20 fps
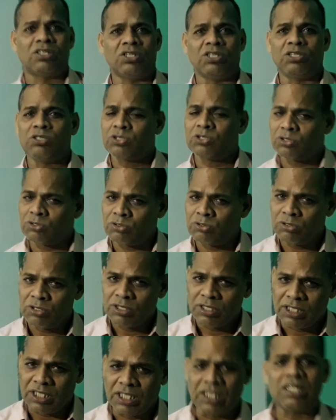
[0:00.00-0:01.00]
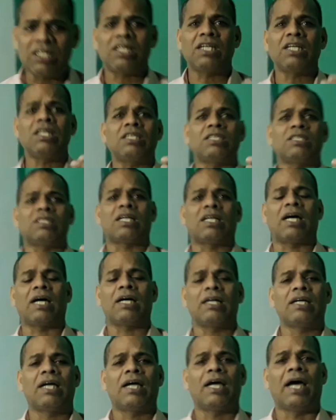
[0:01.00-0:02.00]
due to increase in
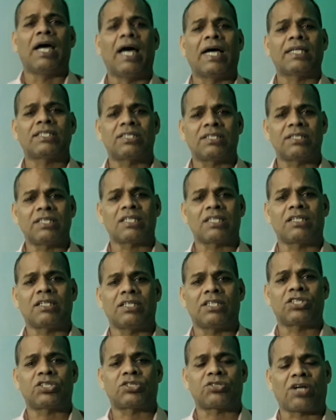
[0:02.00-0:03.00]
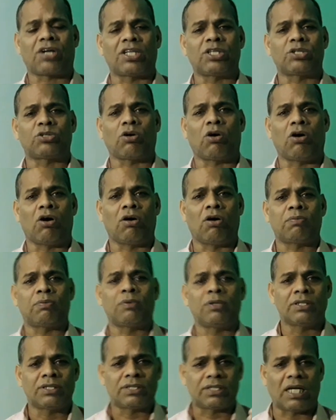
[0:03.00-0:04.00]
the acidic strength
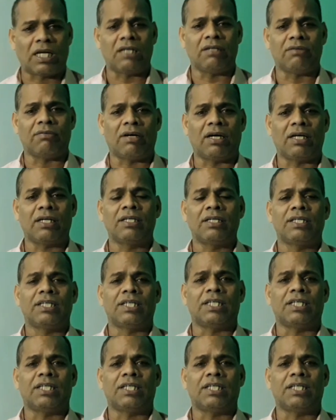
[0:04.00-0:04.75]
of saliva,